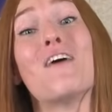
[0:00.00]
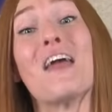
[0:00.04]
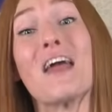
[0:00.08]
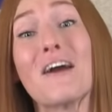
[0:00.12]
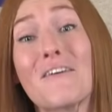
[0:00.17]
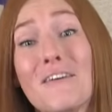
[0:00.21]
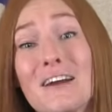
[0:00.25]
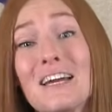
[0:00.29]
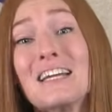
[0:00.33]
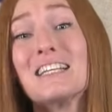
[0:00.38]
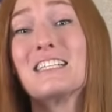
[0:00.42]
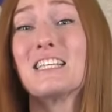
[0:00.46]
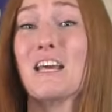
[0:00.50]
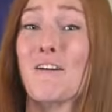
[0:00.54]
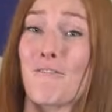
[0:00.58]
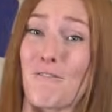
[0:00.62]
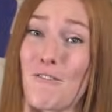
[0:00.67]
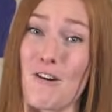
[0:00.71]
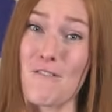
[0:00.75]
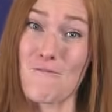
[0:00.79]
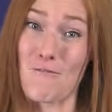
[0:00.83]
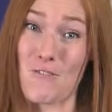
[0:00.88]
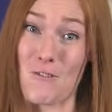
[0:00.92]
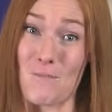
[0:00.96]
very
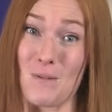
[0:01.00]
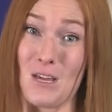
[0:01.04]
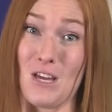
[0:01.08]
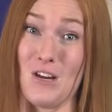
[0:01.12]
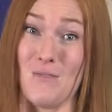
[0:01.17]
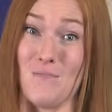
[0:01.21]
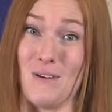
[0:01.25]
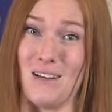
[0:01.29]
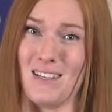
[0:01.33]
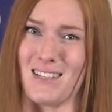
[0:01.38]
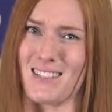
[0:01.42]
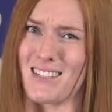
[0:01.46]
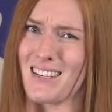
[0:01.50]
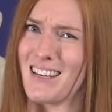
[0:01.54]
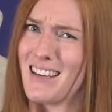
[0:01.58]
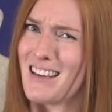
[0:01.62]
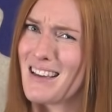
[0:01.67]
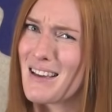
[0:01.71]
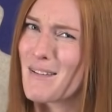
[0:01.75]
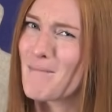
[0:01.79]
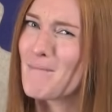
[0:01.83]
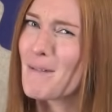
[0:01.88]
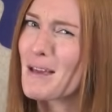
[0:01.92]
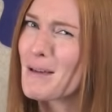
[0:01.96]
different from humans,
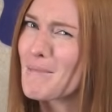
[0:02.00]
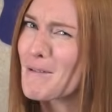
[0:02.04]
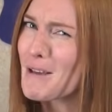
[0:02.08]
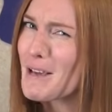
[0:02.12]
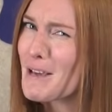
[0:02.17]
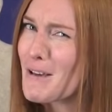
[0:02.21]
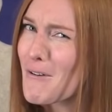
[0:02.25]
maybe